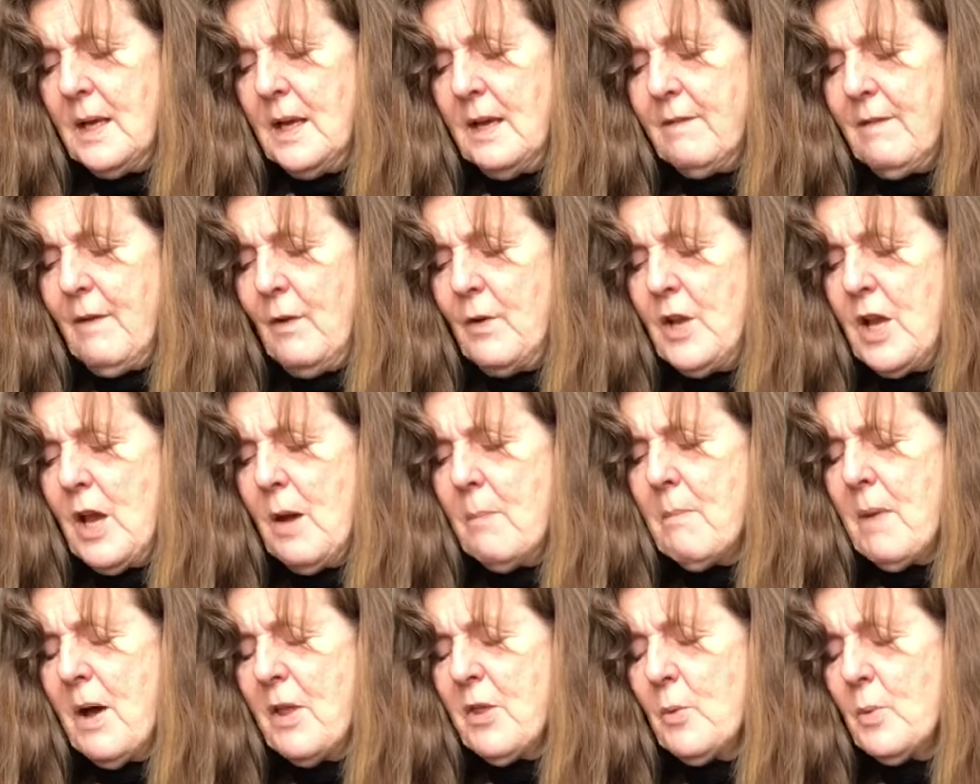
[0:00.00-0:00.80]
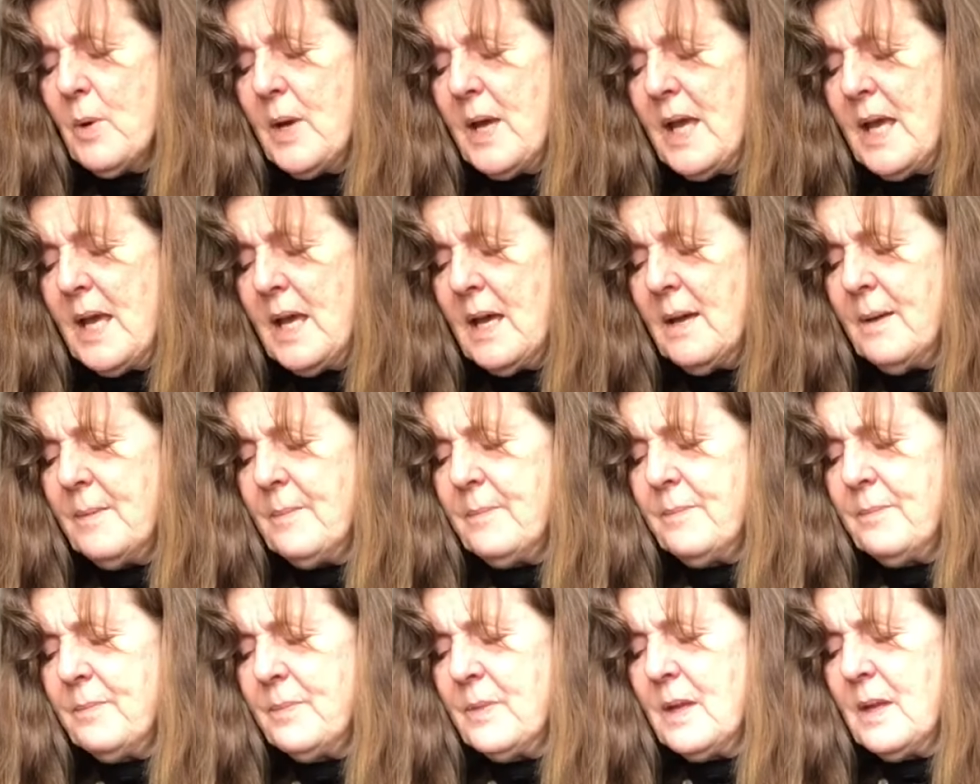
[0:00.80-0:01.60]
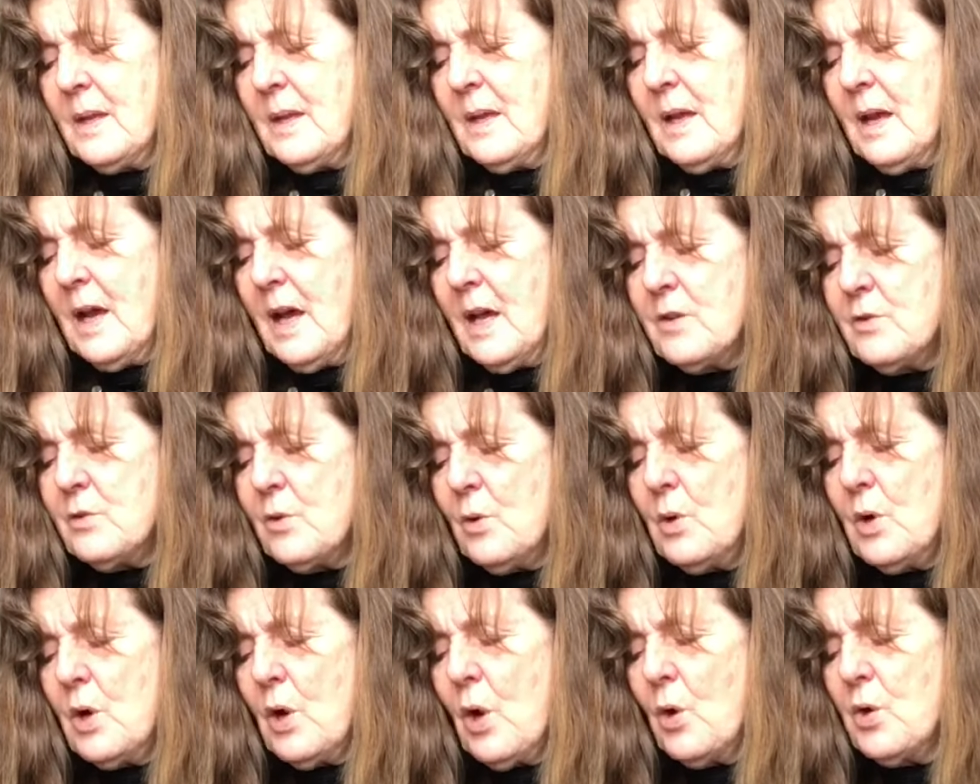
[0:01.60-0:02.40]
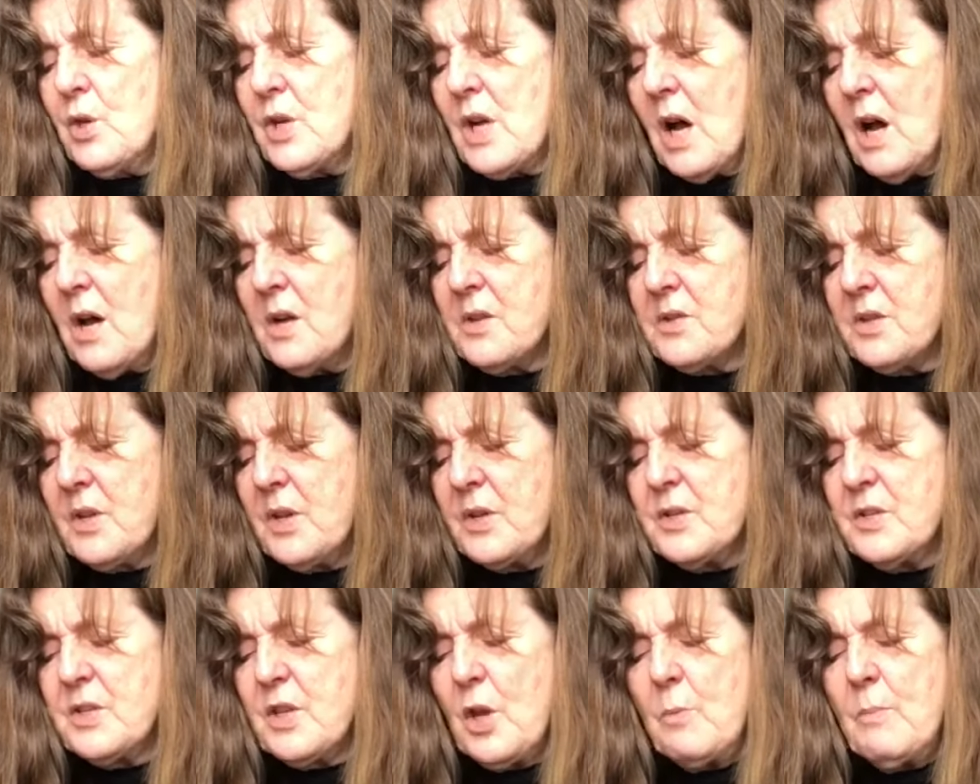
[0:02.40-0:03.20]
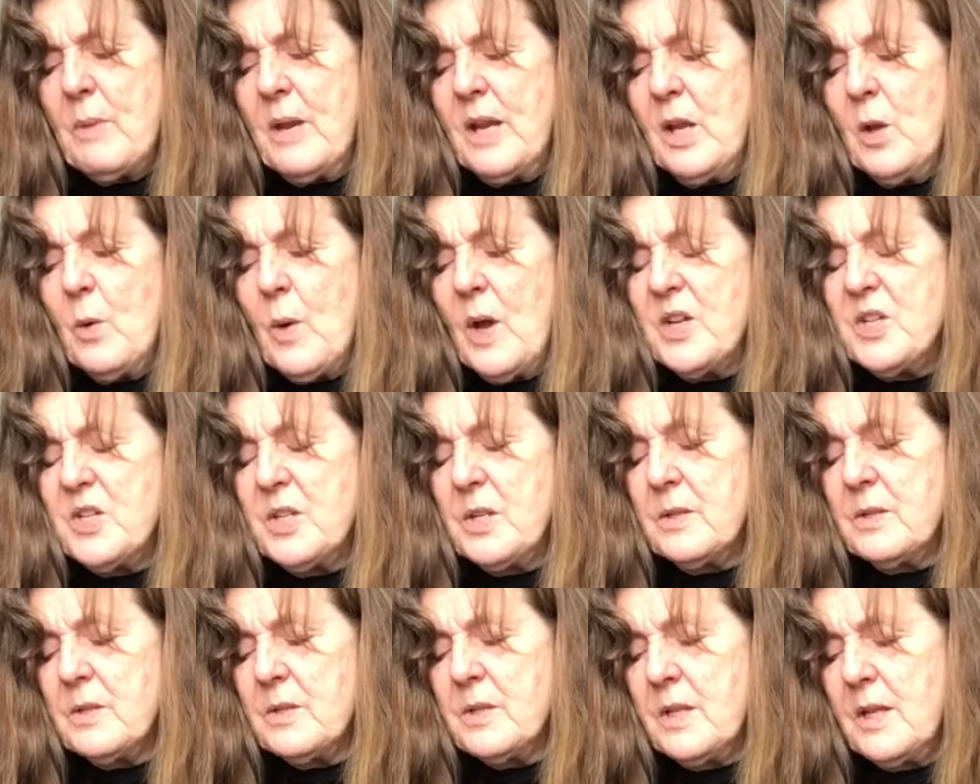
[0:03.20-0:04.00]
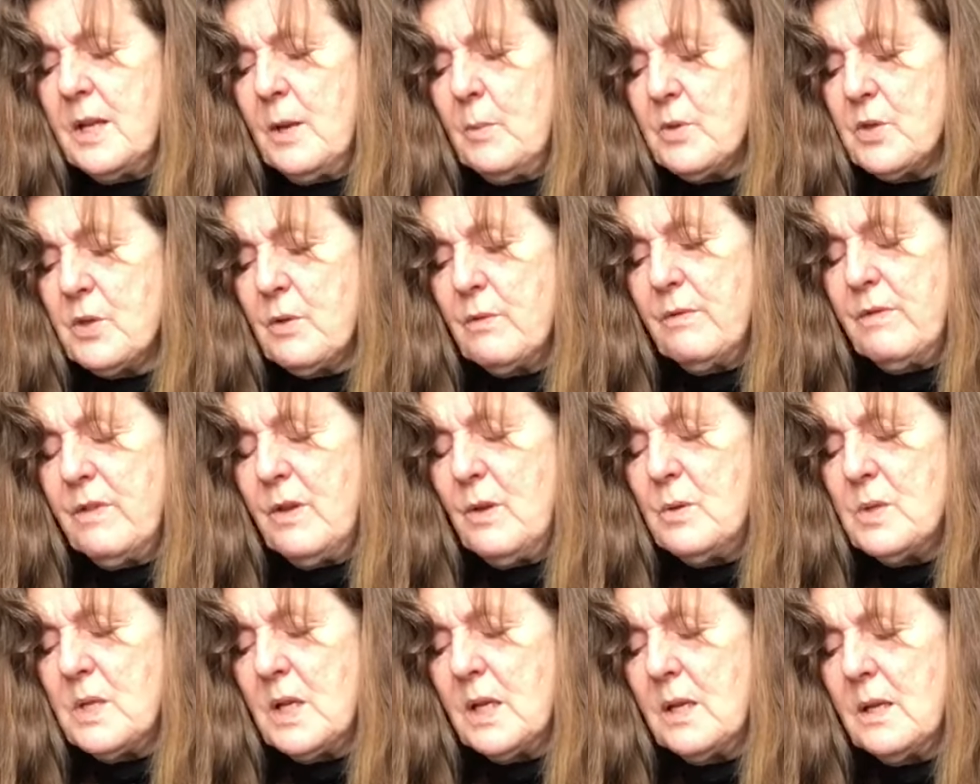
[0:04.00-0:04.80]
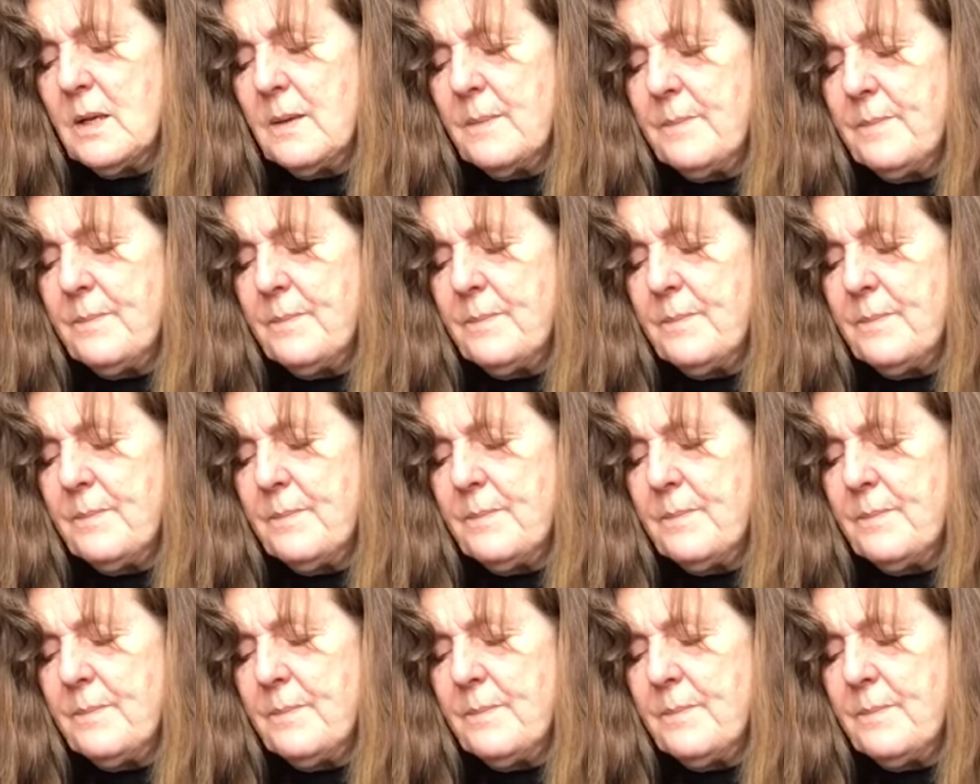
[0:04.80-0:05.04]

If only her mother were here. Andrula longed to ask her so many questions. It was confusing.